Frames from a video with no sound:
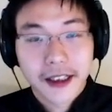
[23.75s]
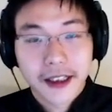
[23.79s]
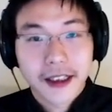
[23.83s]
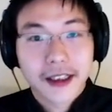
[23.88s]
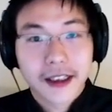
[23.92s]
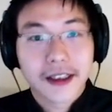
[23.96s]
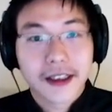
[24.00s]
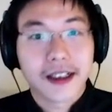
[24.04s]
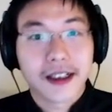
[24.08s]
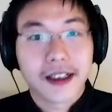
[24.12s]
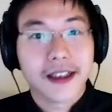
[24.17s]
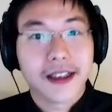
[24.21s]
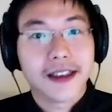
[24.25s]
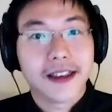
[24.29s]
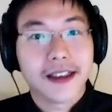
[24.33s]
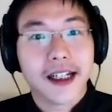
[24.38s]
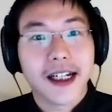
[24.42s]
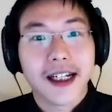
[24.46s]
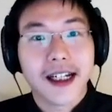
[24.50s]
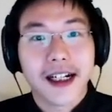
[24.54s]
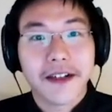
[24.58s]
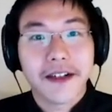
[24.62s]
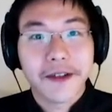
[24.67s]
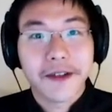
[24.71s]
So as
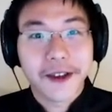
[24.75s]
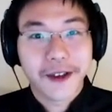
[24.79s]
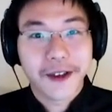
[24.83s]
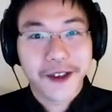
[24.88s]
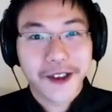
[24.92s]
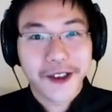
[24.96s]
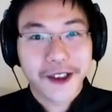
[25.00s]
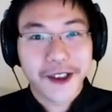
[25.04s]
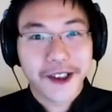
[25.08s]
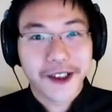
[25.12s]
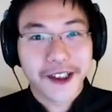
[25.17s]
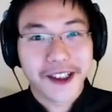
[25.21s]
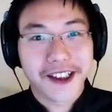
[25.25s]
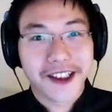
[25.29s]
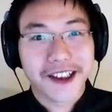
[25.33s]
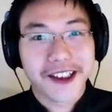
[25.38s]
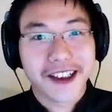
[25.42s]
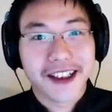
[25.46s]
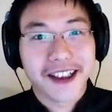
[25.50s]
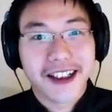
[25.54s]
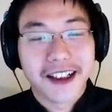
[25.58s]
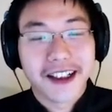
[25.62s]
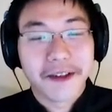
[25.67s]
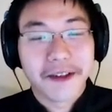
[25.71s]
AI researchers,
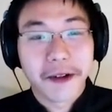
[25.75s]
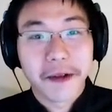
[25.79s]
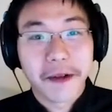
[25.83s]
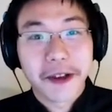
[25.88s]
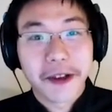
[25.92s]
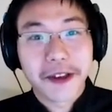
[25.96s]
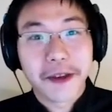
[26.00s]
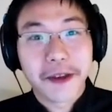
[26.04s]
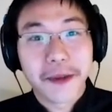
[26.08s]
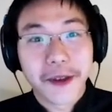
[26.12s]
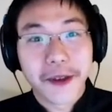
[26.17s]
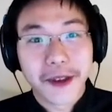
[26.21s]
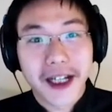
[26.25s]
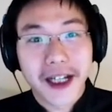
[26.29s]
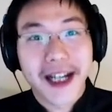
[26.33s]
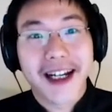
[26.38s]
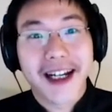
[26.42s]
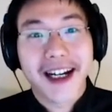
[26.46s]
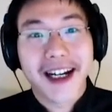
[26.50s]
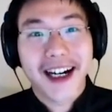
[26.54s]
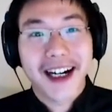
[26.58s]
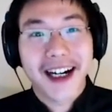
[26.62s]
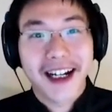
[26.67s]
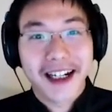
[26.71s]
we want to build
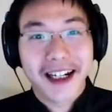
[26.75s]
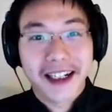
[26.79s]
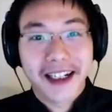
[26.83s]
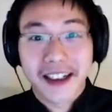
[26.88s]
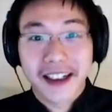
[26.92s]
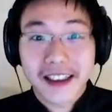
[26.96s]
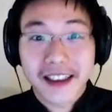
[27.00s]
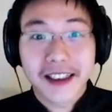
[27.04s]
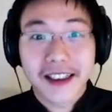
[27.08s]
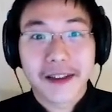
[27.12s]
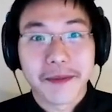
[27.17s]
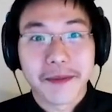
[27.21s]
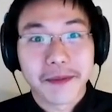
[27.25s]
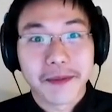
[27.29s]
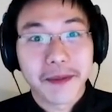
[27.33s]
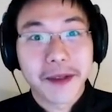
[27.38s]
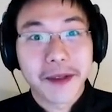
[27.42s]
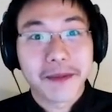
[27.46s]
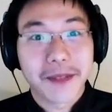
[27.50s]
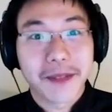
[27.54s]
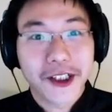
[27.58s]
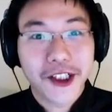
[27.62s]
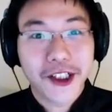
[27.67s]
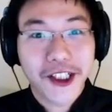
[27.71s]
AI and
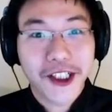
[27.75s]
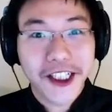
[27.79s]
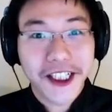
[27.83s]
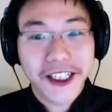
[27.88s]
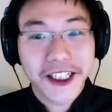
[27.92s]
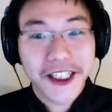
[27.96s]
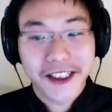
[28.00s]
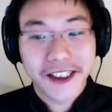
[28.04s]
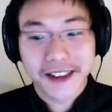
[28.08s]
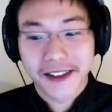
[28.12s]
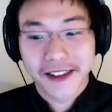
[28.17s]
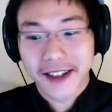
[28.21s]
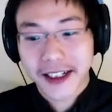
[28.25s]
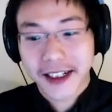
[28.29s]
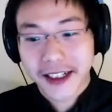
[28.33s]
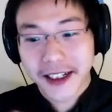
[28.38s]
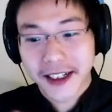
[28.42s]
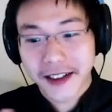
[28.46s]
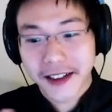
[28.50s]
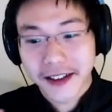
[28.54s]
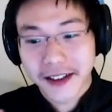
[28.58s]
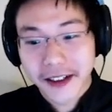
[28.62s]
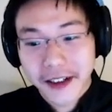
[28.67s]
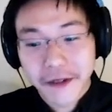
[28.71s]
machines that
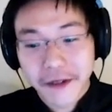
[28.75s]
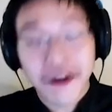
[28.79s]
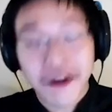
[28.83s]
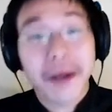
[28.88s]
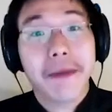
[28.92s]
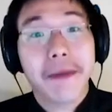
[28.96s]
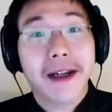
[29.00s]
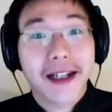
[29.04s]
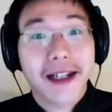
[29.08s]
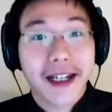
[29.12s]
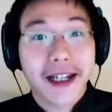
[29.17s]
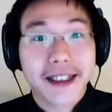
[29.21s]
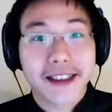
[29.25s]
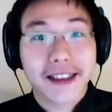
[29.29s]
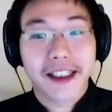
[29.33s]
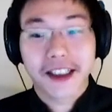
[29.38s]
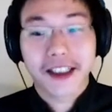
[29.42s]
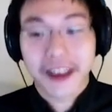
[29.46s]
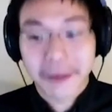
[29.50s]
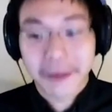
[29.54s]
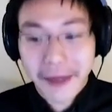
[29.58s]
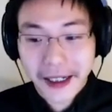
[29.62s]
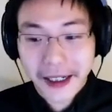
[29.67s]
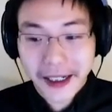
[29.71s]
can replicate such
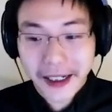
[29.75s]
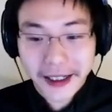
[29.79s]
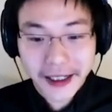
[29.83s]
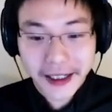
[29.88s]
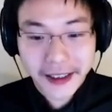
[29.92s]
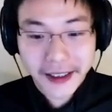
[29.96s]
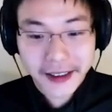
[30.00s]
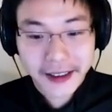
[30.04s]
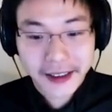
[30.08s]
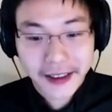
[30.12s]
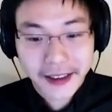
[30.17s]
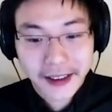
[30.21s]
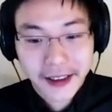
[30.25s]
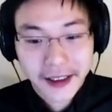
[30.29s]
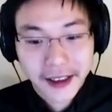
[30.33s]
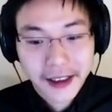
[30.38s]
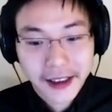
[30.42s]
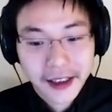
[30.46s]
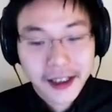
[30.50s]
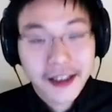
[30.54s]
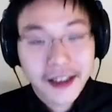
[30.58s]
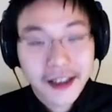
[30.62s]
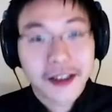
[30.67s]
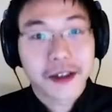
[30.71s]
abilities.
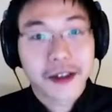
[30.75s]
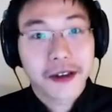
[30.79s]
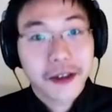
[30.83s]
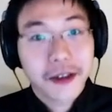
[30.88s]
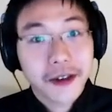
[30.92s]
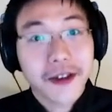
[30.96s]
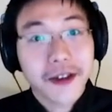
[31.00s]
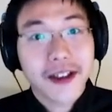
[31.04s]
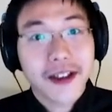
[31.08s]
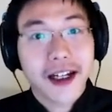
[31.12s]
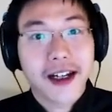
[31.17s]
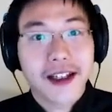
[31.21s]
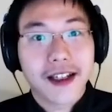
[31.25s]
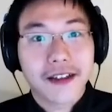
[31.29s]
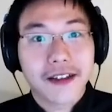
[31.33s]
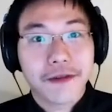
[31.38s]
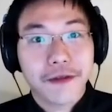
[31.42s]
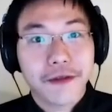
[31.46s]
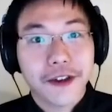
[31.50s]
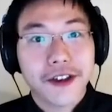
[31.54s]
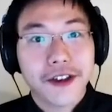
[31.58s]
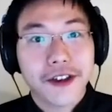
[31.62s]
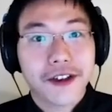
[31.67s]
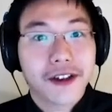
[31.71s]
So to do that, let's
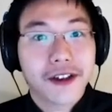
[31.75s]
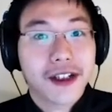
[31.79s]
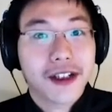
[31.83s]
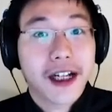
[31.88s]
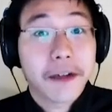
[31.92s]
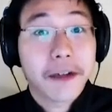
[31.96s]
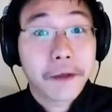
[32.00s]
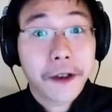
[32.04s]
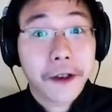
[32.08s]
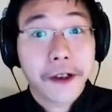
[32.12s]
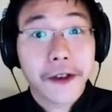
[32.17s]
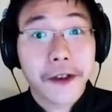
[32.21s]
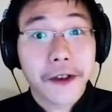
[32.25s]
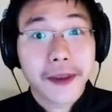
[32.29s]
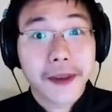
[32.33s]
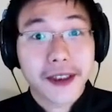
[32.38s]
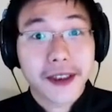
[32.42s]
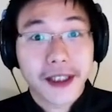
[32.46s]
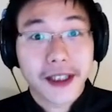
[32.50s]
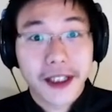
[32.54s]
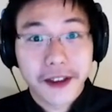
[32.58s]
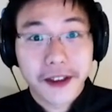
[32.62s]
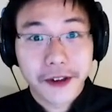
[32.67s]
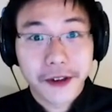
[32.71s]
first look at what humans
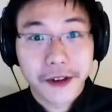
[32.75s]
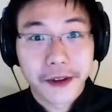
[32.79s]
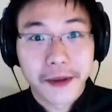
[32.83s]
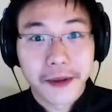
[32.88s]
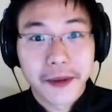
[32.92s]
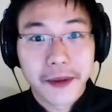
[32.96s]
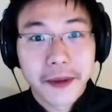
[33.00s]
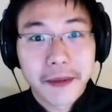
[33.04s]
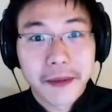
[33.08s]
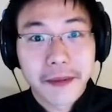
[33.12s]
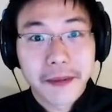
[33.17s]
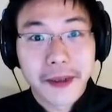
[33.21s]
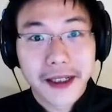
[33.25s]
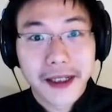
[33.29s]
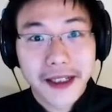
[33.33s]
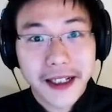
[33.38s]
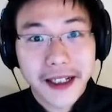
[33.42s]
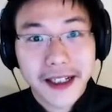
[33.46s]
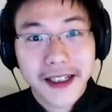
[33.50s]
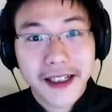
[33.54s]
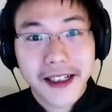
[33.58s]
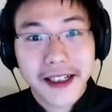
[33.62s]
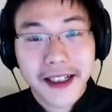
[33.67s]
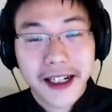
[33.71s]
can do. But
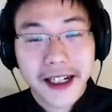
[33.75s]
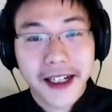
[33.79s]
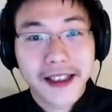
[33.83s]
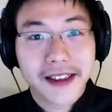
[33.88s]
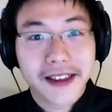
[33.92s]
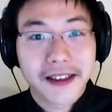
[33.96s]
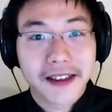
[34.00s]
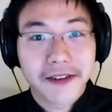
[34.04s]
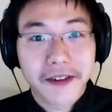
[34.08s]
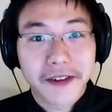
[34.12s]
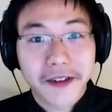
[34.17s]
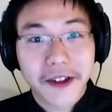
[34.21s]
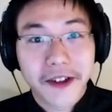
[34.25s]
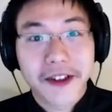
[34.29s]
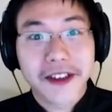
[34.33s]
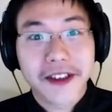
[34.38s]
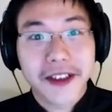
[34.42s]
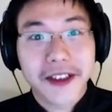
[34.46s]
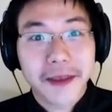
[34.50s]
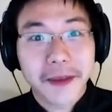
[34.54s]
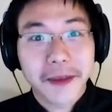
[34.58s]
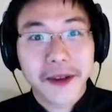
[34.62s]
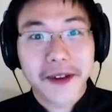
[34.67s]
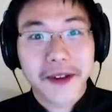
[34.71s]
in the case of a very
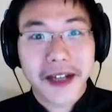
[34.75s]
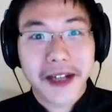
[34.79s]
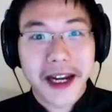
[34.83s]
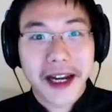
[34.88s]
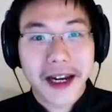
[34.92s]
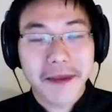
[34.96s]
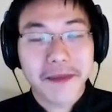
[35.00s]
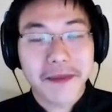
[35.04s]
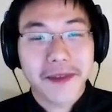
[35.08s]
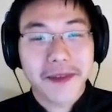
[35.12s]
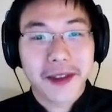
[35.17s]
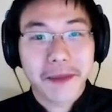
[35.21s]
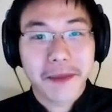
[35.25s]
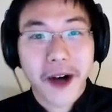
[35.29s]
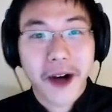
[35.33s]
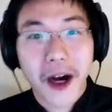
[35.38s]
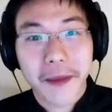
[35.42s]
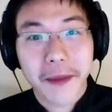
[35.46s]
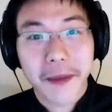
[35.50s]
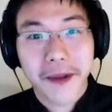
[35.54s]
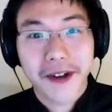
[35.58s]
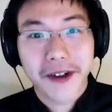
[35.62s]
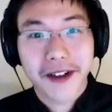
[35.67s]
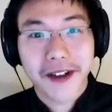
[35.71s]
simple game, the
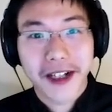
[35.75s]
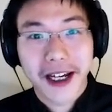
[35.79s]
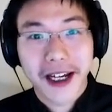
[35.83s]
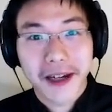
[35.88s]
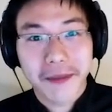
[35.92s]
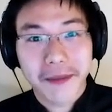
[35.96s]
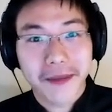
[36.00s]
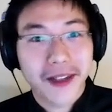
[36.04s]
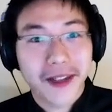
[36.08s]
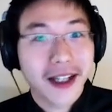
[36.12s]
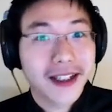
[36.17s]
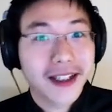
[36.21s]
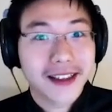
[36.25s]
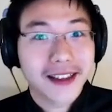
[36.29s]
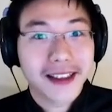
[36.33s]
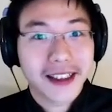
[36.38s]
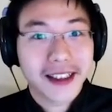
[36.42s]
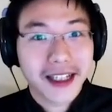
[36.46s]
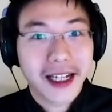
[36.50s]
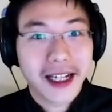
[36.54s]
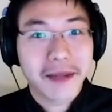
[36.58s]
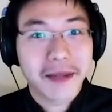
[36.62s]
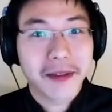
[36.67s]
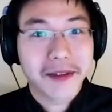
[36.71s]
popular game, that is the
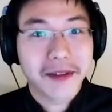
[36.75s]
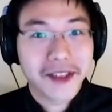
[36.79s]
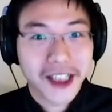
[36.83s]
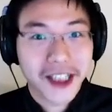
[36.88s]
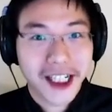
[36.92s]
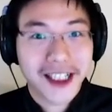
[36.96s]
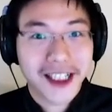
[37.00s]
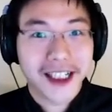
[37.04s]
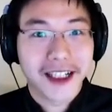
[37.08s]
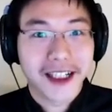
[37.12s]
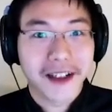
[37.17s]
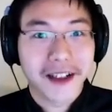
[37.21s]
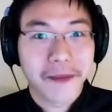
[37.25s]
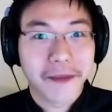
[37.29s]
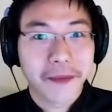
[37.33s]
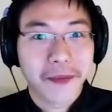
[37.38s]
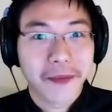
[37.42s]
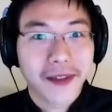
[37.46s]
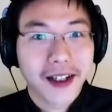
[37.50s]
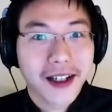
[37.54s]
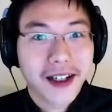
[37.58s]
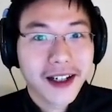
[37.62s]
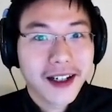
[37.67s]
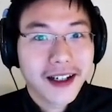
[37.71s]
game of Jenga.
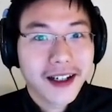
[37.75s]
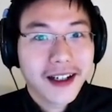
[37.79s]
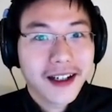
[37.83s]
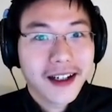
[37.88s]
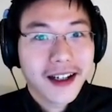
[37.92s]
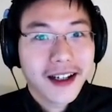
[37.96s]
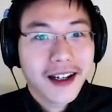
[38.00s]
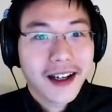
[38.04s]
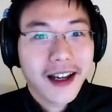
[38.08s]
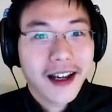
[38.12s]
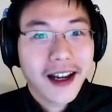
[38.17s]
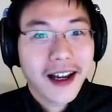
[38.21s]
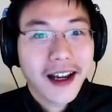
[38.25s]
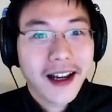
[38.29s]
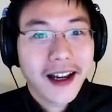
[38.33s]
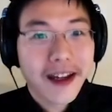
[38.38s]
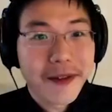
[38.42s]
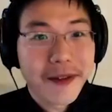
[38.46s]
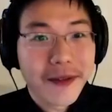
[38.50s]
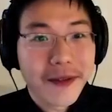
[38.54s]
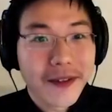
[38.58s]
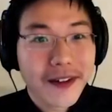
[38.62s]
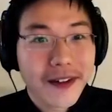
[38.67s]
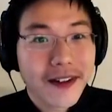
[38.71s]

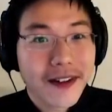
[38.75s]
And